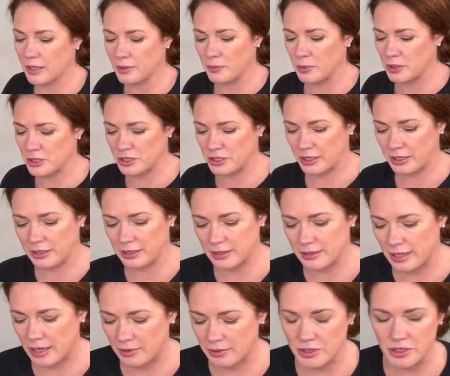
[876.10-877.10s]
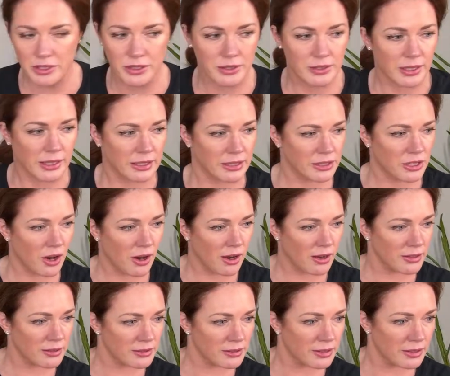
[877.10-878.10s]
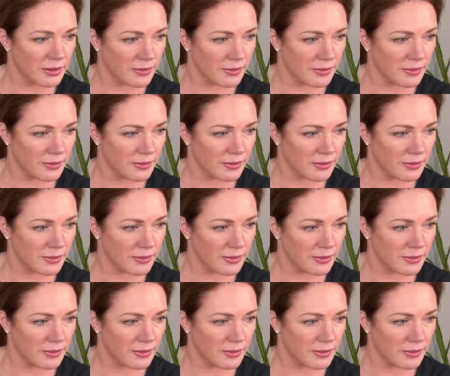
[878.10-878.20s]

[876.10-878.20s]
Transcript: a bush like this, I would just like toss.